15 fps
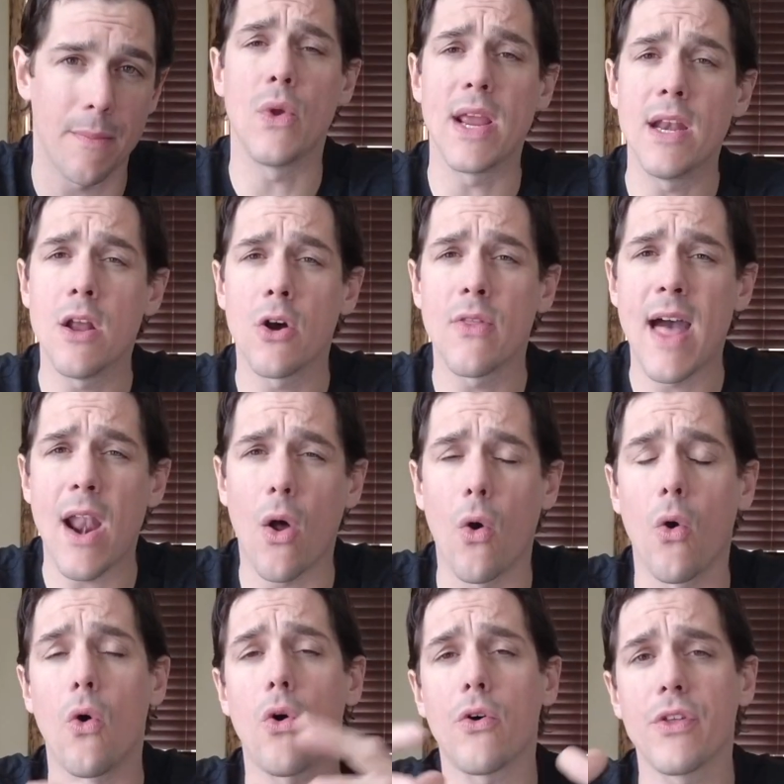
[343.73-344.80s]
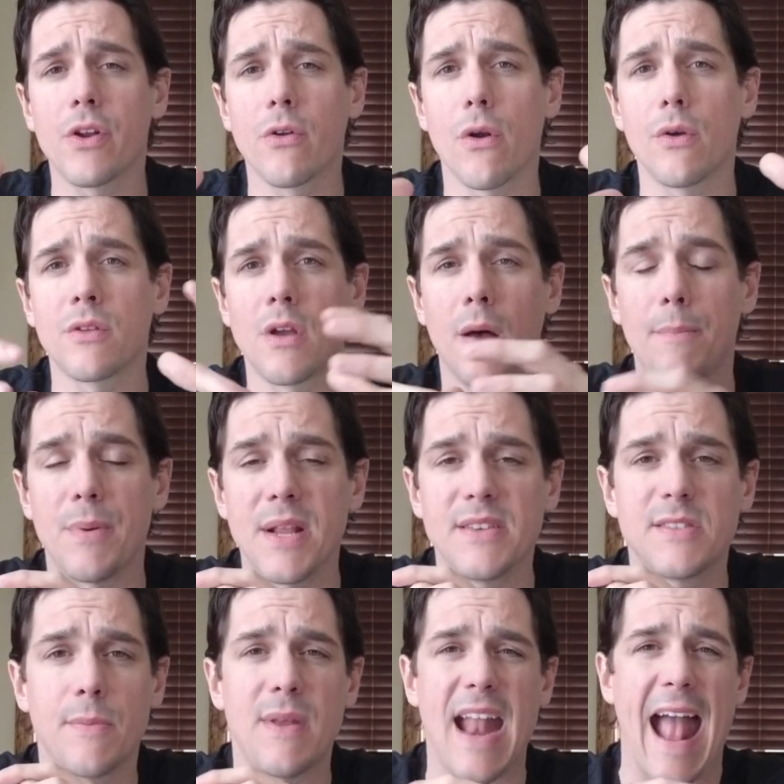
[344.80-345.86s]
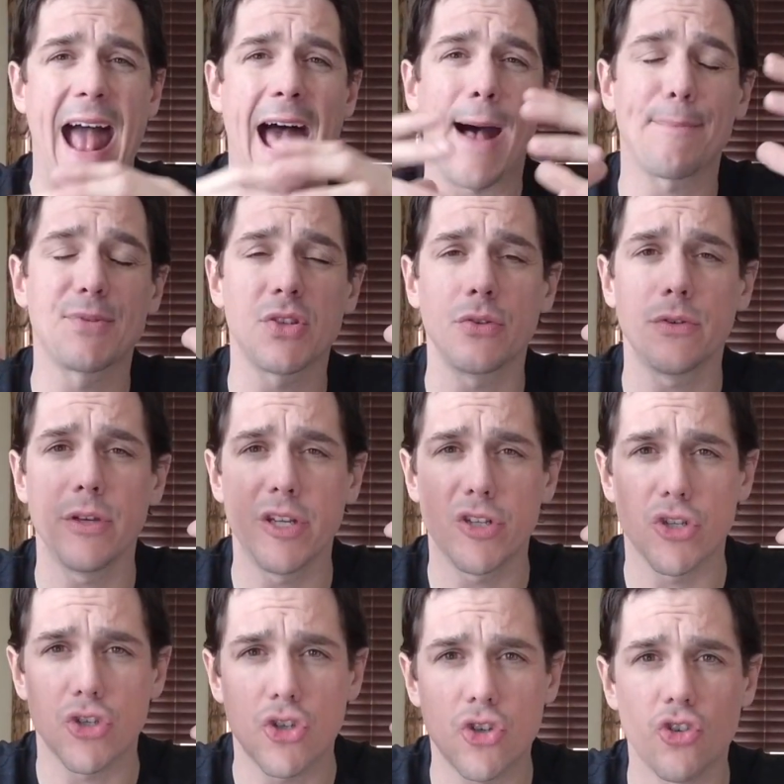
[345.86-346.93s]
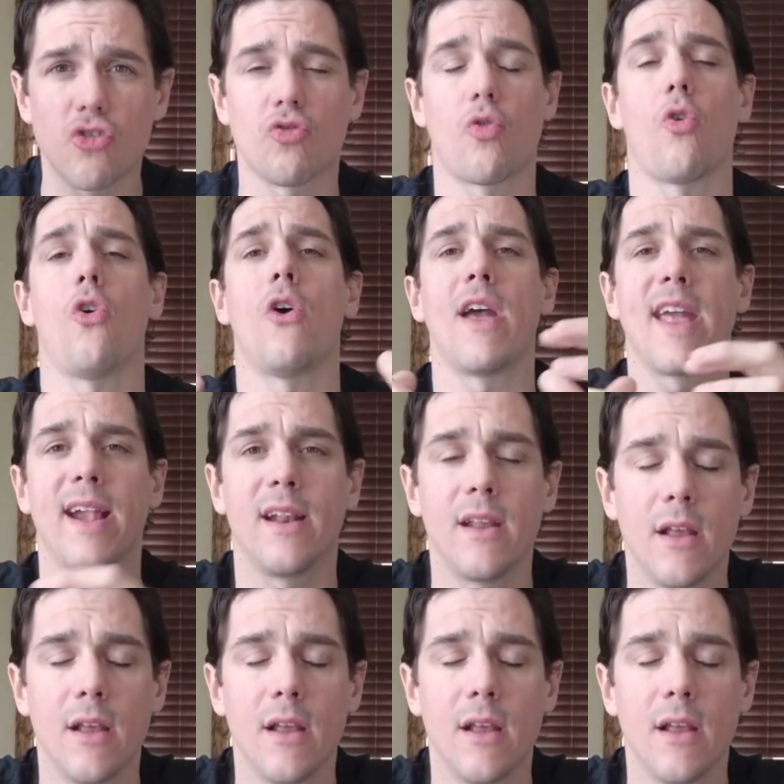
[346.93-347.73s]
We know that all the growth companies have been absolutely destroyed